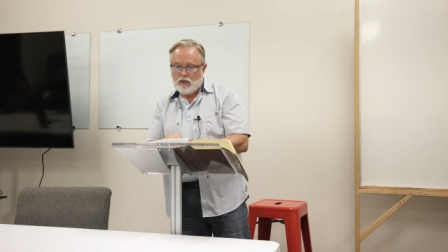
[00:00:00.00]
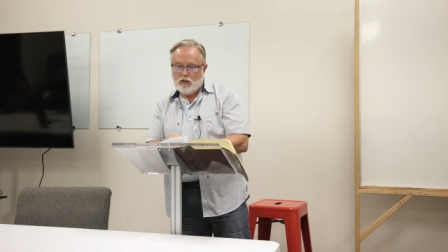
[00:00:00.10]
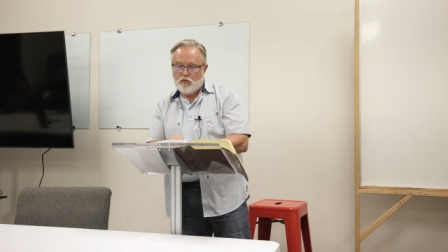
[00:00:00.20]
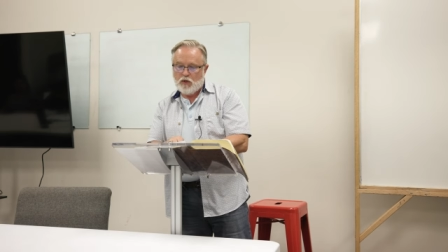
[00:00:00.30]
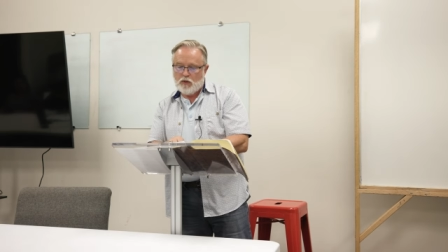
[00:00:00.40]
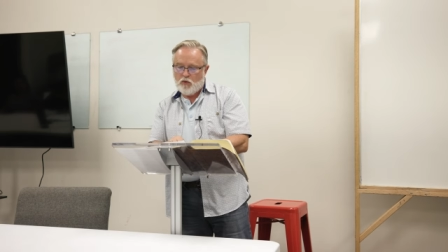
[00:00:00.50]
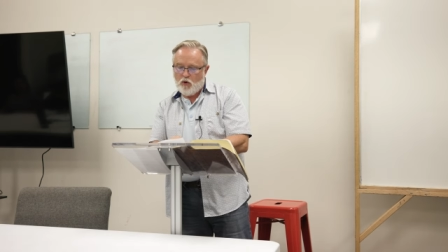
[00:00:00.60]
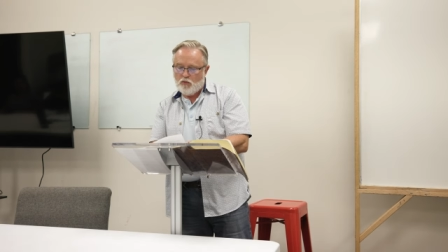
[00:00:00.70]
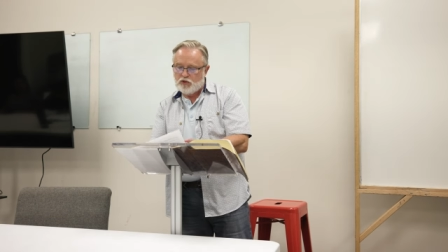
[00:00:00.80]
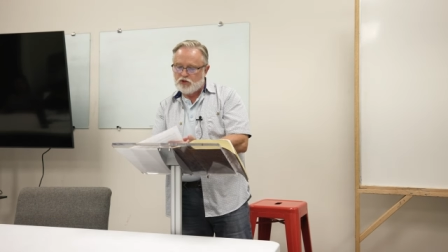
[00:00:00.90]
in, in
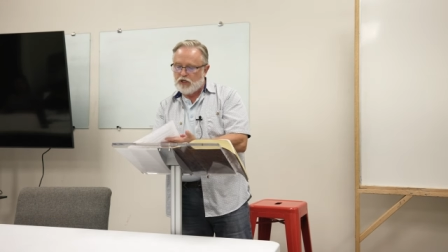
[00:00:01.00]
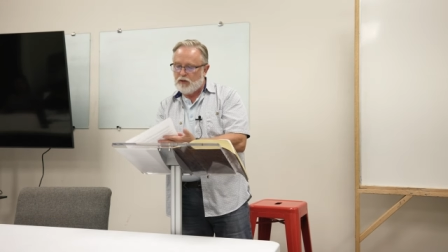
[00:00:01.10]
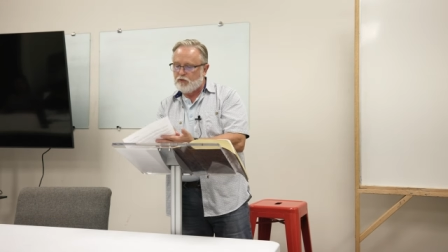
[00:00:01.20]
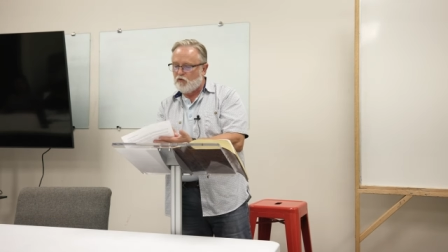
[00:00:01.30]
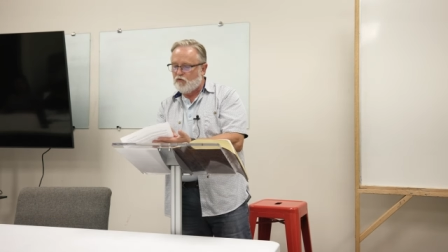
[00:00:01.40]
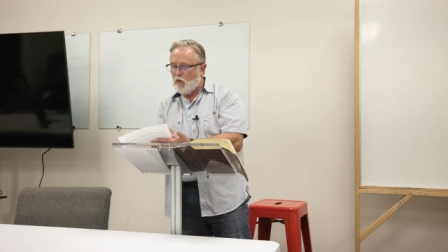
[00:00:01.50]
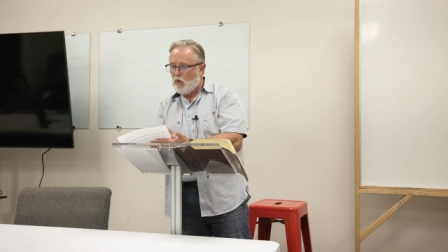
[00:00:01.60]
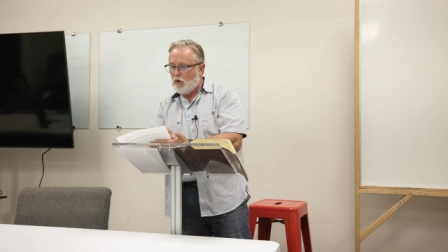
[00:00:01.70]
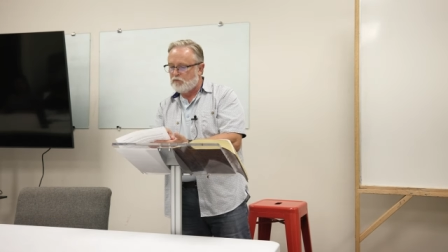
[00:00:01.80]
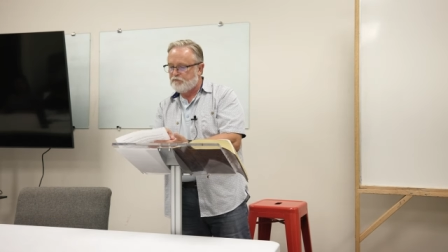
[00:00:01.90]
Romans chapter
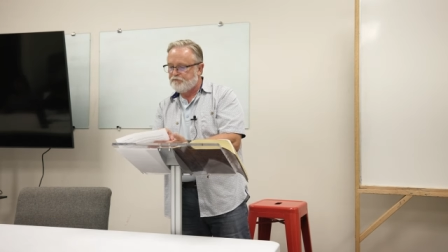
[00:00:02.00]
4,